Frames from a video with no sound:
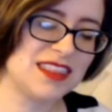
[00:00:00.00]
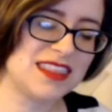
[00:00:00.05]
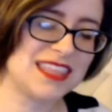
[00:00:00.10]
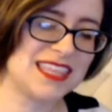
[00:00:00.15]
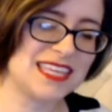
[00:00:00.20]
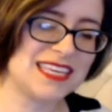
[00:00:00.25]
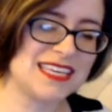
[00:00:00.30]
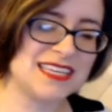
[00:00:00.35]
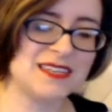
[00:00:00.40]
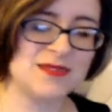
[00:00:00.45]

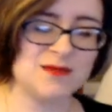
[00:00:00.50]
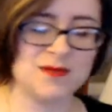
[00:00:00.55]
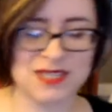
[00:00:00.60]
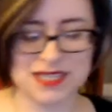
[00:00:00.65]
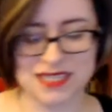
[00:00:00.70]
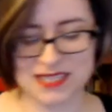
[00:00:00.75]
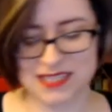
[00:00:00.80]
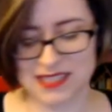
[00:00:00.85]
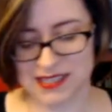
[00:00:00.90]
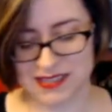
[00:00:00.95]
Thin
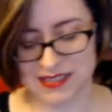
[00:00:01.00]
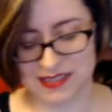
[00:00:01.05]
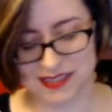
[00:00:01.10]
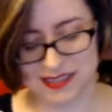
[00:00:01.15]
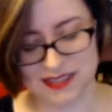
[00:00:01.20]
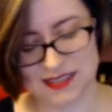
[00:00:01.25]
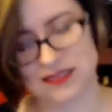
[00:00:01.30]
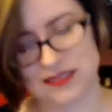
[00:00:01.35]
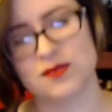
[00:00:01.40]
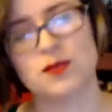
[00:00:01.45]
Mints.
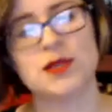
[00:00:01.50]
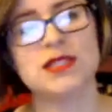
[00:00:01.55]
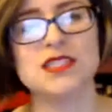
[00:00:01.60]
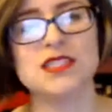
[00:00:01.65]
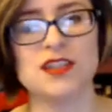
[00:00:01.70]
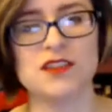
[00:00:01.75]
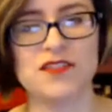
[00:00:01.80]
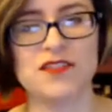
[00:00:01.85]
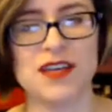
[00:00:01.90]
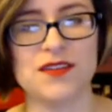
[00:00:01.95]
What's
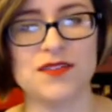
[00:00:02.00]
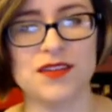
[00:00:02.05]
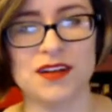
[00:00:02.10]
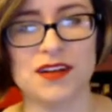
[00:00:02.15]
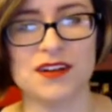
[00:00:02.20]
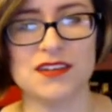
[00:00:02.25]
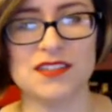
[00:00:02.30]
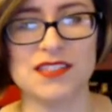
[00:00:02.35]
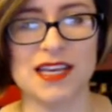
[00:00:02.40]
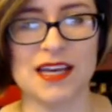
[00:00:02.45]
your favorite
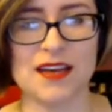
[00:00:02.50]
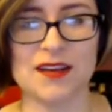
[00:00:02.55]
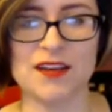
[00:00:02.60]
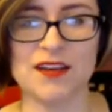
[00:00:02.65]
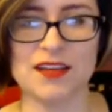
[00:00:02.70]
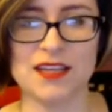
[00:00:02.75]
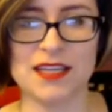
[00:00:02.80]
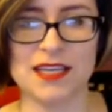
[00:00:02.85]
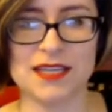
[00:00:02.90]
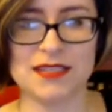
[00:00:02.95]
Girl Scout
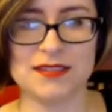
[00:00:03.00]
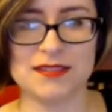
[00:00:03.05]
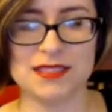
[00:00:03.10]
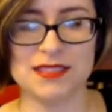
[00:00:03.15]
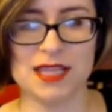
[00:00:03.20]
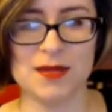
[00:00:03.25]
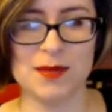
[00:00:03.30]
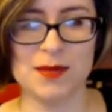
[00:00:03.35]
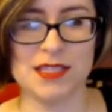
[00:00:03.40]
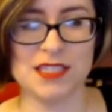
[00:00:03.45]
cookie?
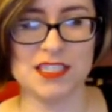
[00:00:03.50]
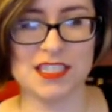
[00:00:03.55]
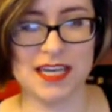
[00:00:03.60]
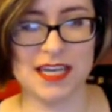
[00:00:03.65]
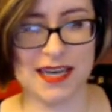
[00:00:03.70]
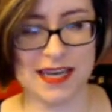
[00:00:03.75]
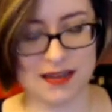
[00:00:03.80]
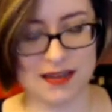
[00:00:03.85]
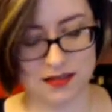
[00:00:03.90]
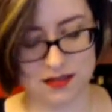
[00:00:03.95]
Tell me in the
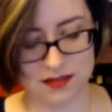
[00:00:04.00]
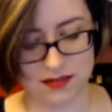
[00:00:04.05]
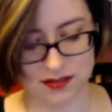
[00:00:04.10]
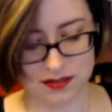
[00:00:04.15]
chat.